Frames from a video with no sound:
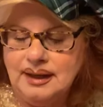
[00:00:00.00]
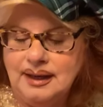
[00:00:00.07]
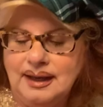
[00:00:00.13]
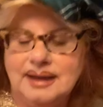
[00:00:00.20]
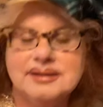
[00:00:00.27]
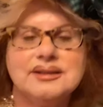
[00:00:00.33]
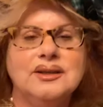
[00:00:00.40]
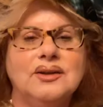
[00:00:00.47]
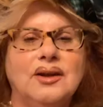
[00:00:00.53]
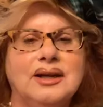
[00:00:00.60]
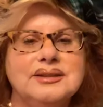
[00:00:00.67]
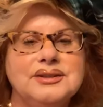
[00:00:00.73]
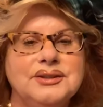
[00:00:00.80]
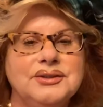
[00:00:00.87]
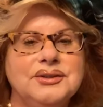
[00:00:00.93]
has a
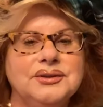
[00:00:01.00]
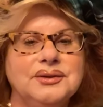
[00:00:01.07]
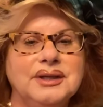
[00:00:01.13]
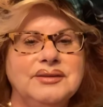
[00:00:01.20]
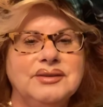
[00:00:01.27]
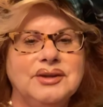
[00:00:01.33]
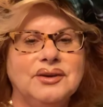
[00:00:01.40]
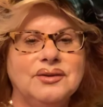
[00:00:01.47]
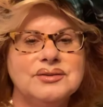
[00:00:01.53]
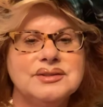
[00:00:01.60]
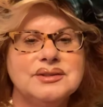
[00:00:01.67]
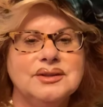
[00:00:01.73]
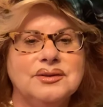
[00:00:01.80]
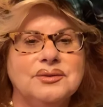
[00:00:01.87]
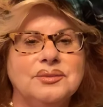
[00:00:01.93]
lot to do even
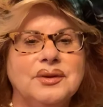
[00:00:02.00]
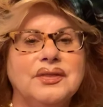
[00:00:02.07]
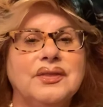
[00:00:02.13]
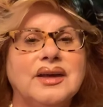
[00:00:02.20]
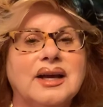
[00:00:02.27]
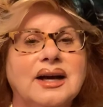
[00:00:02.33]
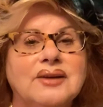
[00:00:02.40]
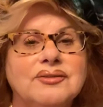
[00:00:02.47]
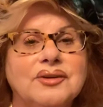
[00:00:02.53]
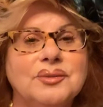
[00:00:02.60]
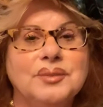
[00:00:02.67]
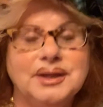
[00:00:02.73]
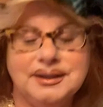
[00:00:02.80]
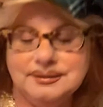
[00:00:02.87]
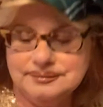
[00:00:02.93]
also with the government.